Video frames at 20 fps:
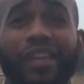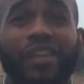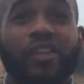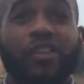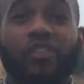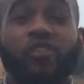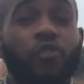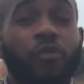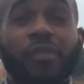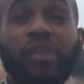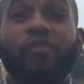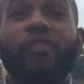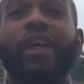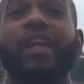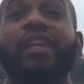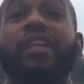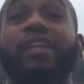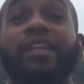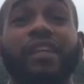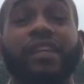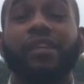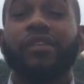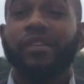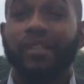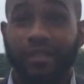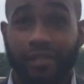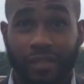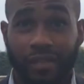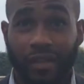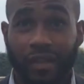You would be ready to kill
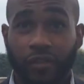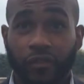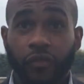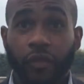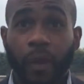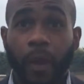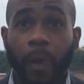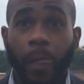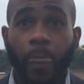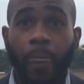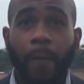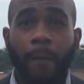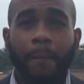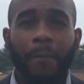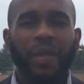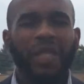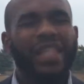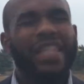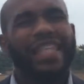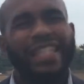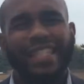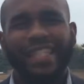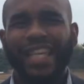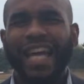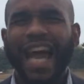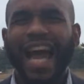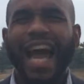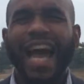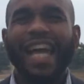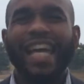yourself. But this
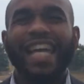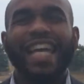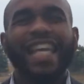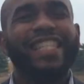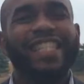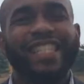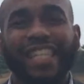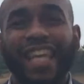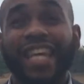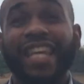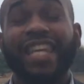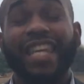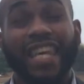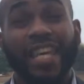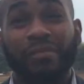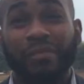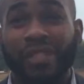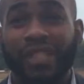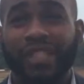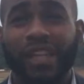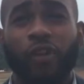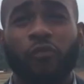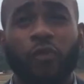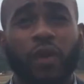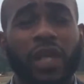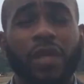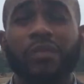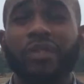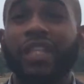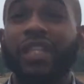guy, said it himself.
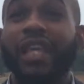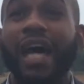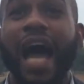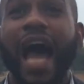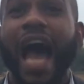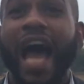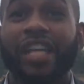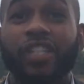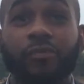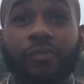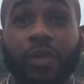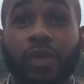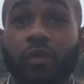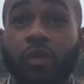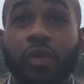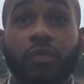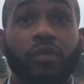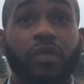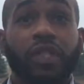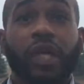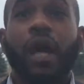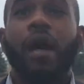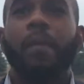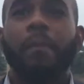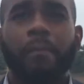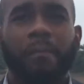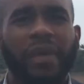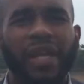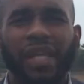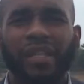When he was in the hospital, he was
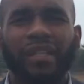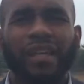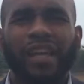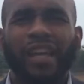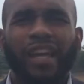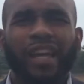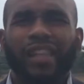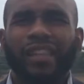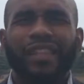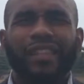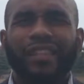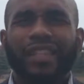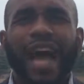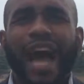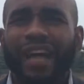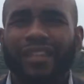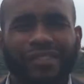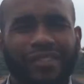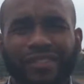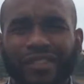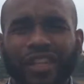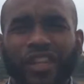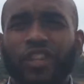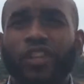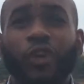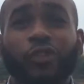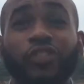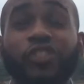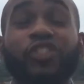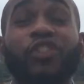upbeat. The doctors and the
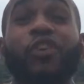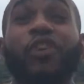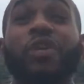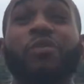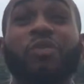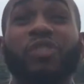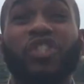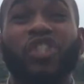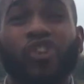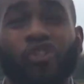nurses thought he was